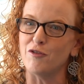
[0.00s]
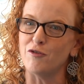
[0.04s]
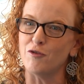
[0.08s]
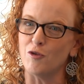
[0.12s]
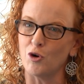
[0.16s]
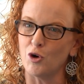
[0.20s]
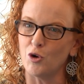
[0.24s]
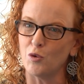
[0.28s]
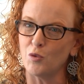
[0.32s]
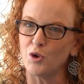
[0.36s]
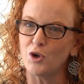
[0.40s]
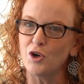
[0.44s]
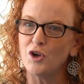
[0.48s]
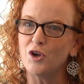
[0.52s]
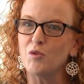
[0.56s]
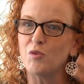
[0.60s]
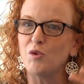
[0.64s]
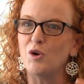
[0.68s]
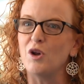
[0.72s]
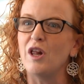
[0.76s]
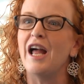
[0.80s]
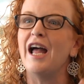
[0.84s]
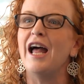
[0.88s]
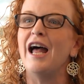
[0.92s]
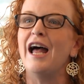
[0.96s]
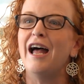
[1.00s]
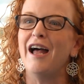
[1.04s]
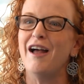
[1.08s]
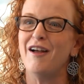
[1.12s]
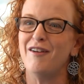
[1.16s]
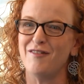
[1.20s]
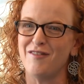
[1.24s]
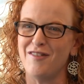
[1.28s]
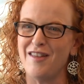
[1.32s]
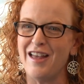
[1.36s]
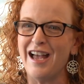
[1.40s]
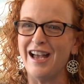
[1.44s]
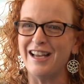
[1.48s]
forward will
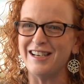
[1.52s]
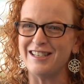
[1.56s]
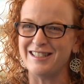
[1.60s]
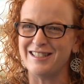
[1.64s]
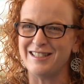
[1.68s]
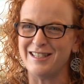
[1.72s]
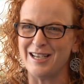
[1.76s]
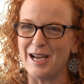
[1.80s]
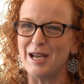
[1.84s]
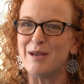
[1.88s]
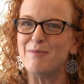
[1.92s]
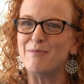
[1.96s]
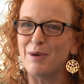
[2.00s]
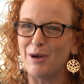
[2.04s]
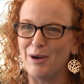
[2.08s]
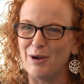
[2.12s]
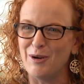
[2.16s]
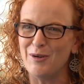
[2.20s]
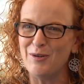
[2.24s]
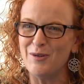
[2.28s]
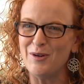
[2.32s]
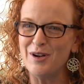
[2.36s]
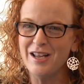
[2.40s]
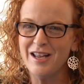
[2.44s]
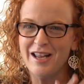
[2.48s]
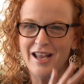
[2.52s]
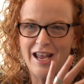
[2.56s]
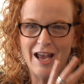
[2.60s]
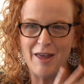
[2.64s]
have that typo